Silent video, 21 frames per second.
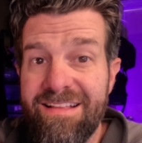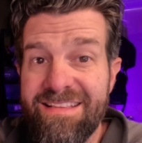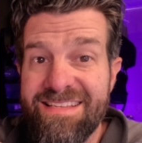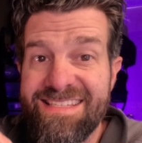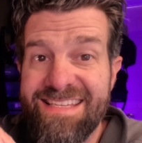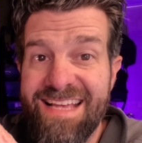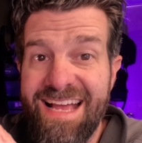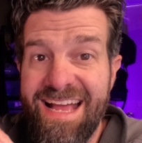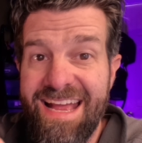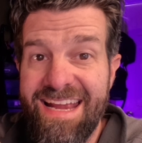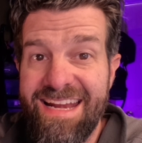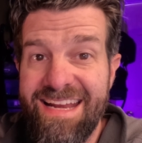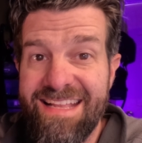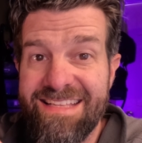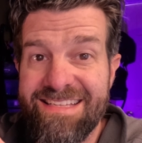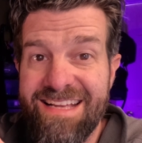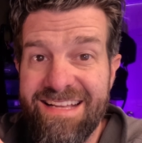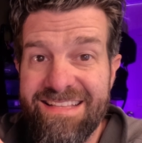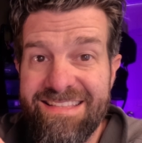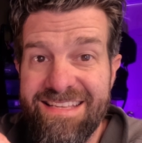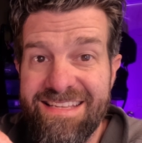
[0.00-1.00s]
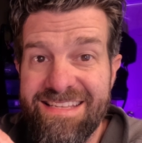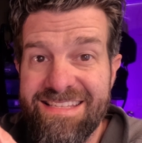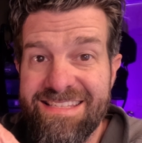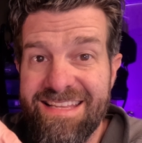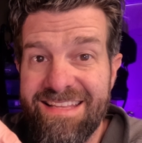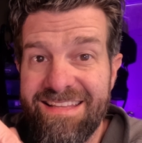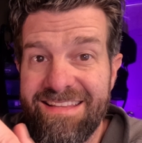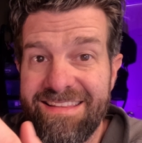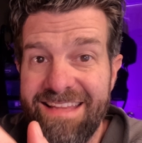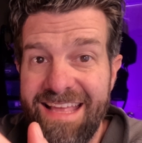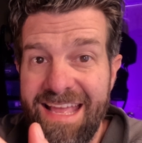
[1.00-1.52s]
on the side, it's got this
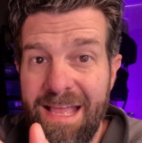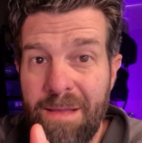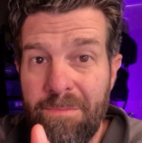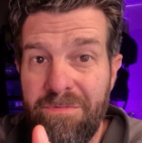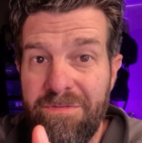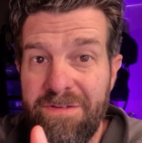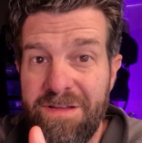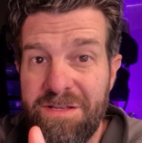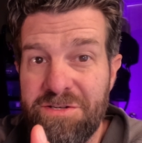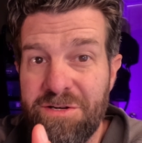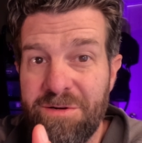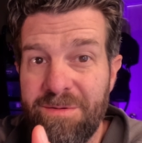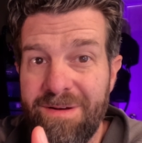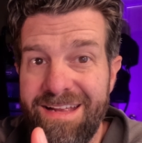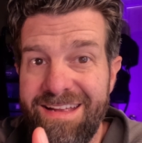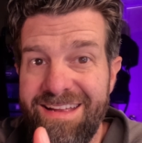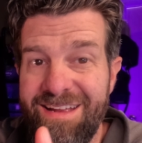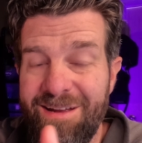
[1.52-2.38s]
lamp feature right